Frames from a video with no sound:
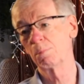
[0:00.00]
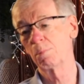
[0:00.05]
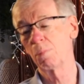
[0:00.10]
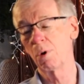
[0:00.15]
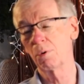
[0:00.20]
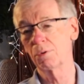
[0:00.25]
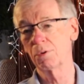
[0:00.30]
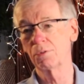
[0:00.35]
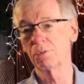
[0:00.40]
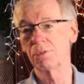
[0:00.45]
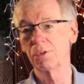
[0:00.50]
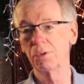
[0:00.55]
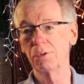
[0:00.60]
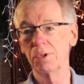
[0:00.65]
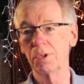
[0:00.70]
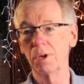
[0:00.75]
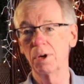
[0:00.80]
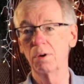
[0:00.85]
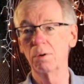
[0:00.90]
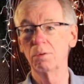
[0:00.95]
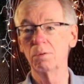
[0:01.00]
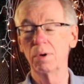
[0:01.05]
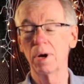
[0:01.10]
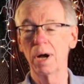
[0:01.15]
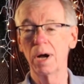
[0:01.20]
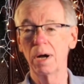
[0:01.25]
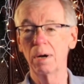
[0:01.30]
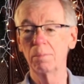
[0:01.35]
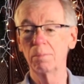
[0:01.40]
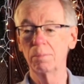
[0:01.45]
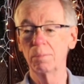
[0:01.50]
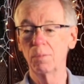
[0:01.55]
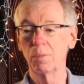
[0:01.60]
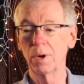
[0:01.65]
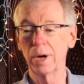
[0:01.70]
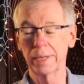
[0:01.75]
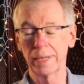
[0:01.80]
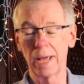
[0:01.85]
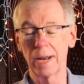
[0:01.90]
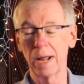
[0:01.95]
portrait studio
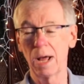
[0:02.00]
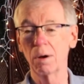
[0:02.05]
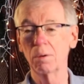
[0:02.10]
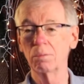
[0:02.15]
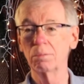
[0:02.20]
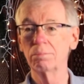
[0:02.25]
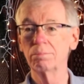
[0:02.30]
when I got out.